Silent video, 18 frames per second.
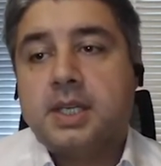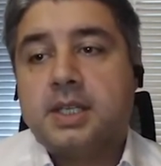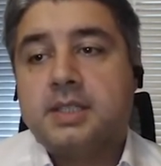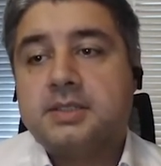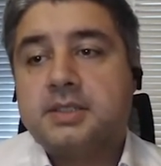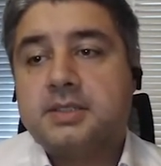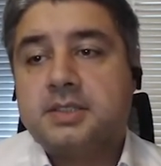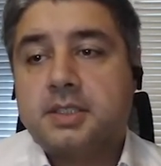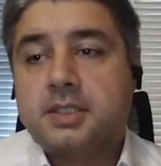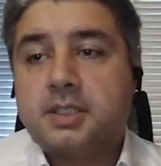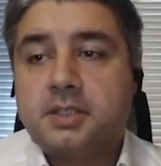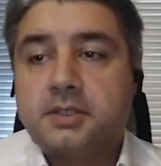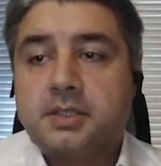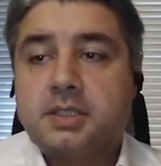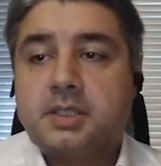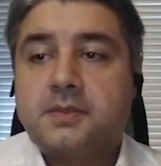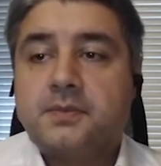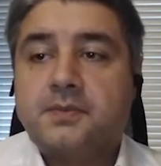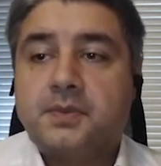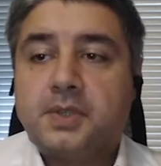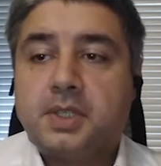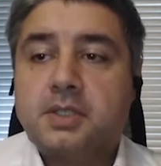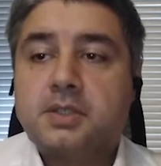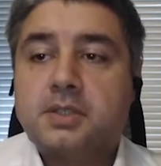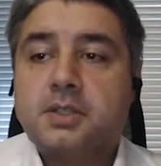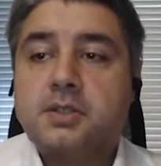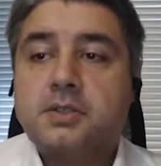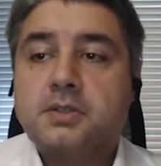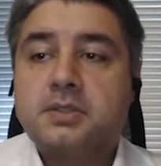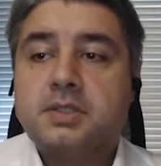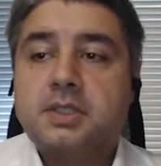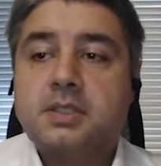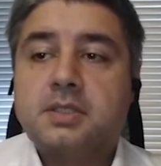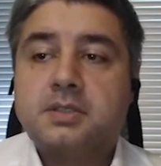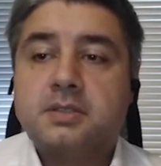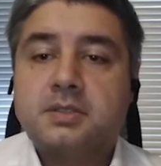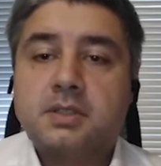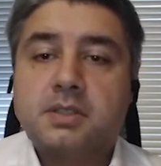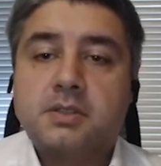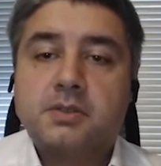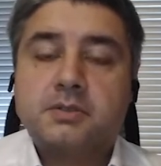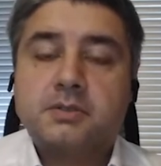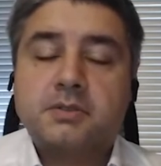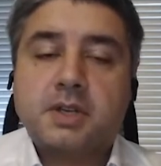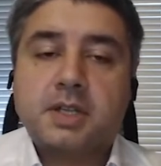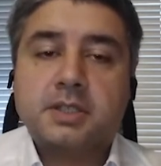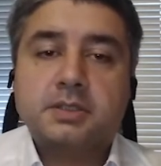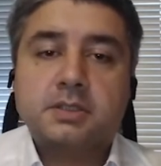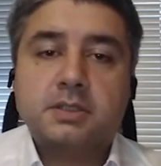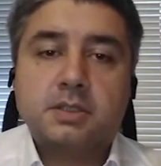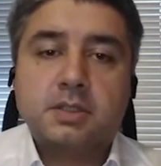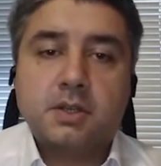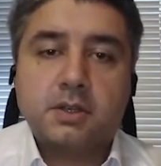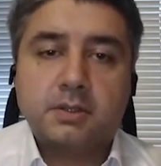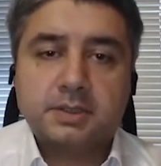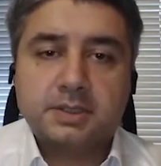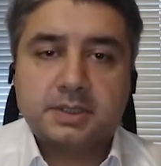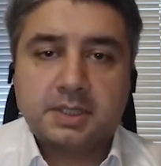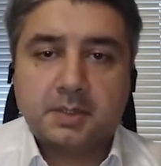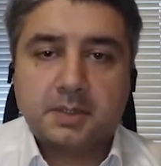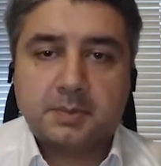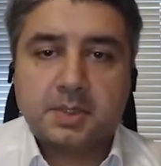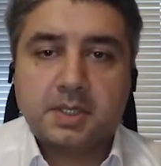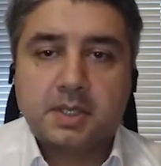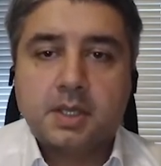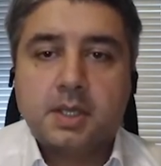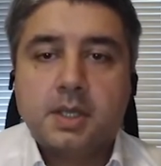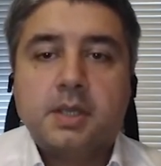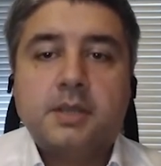is a security feature using the zero trust concept.